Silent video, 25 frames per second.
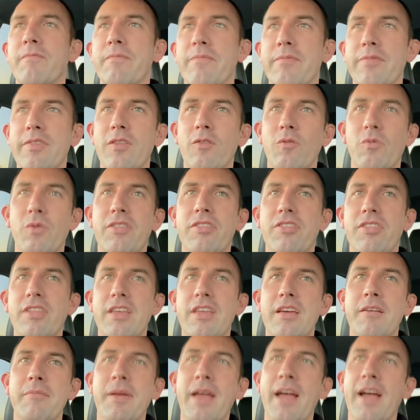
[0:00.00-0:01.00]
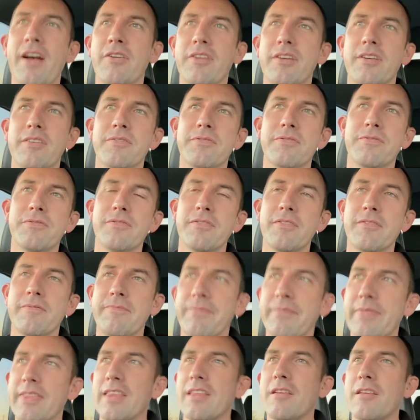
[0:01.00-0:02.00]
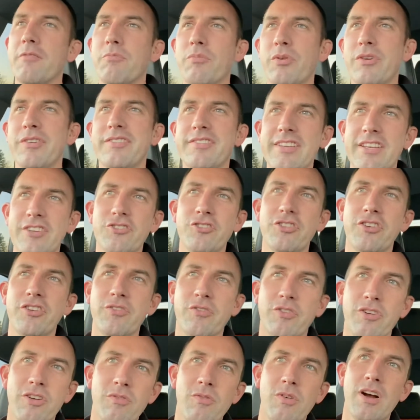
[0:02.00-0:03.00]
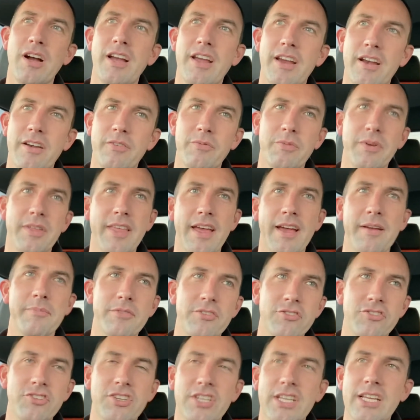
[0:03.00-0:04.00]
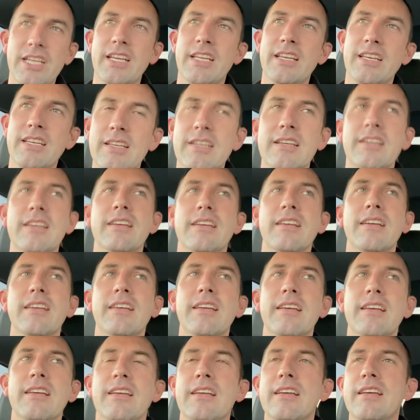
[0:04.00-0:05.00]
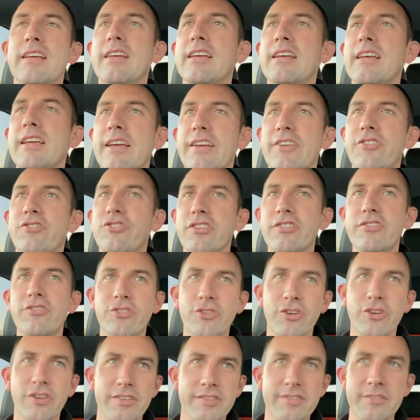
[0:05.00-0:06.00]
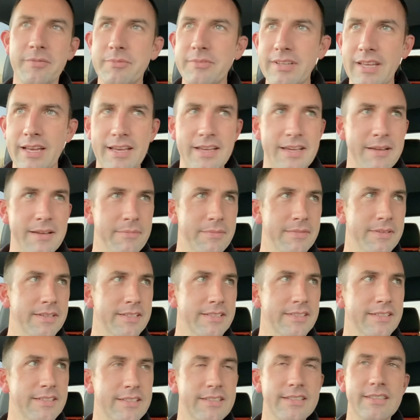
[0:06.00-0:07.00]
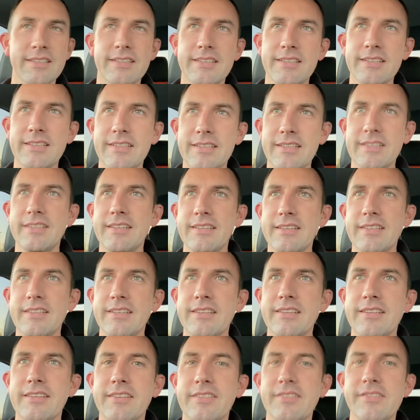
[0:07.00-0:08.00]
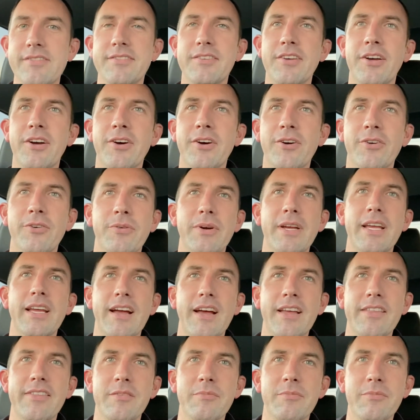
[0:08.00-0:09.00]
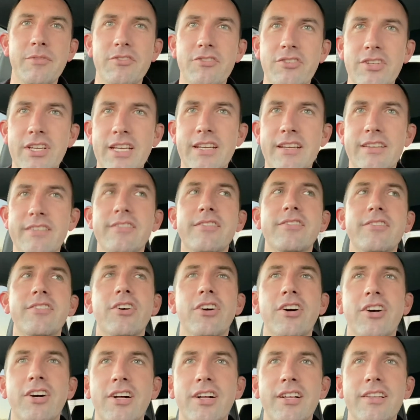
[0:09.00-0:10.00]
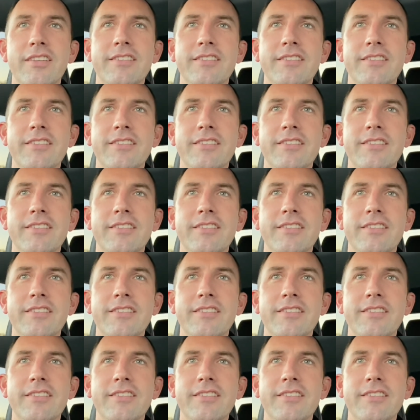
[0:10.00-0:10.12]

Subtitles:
With the amount of precision required with that machine, it just took some time. So we got the machine installed,